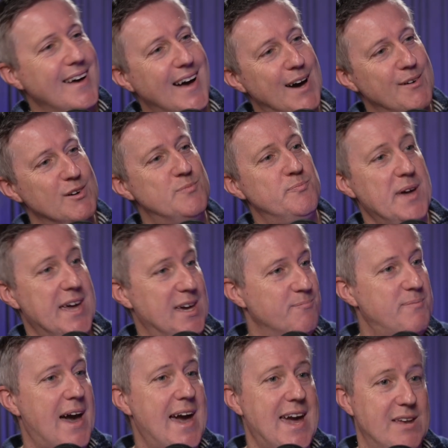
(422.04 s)
I was
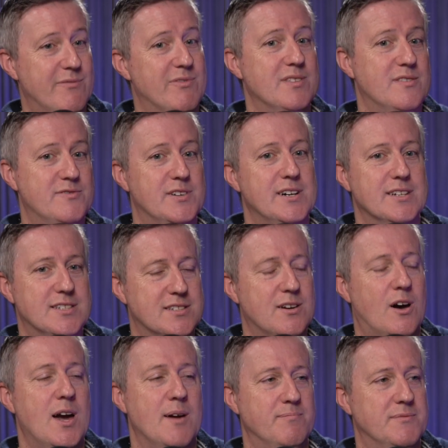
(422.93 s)
being paid for the first
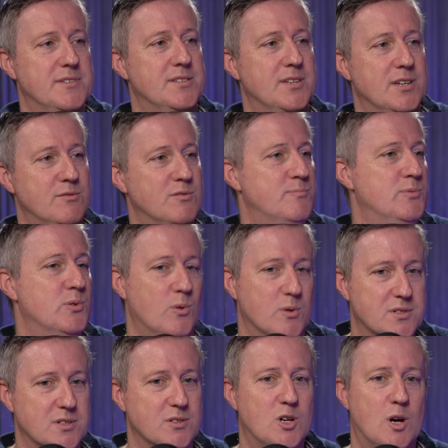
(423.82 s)
time to do
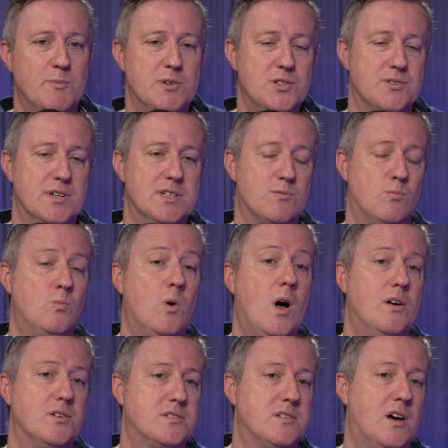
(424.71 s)
reports and commentaries
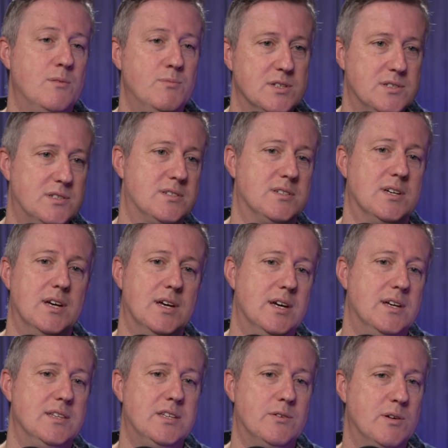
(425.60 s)
whilst I was
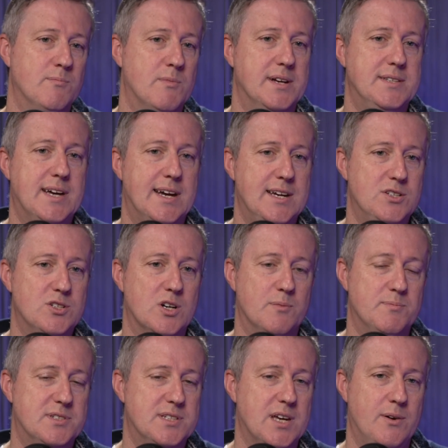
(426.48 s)
doing my day
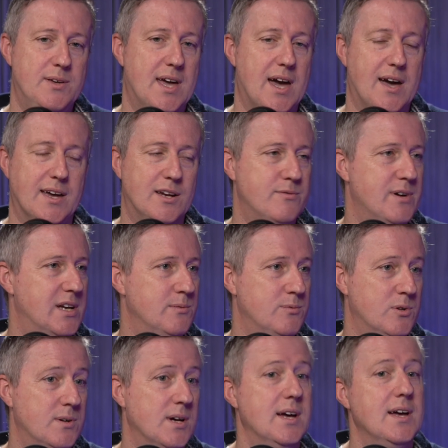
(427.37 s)
job. So, yeah,
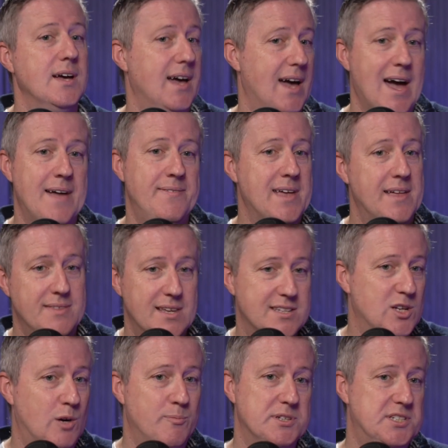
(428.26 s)
incredible. And then
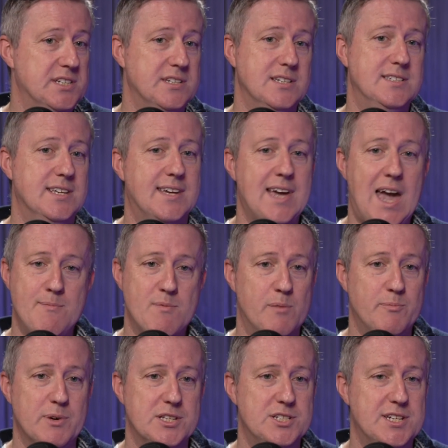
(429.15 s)
this opportunity came
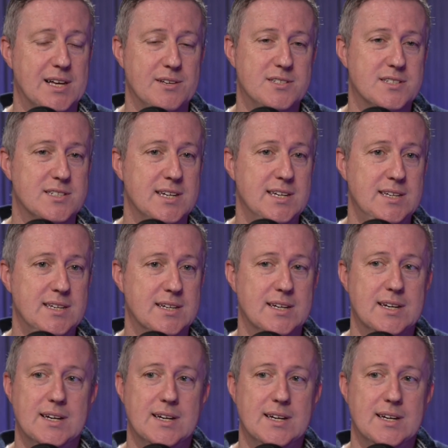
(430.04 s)
up at Chelsea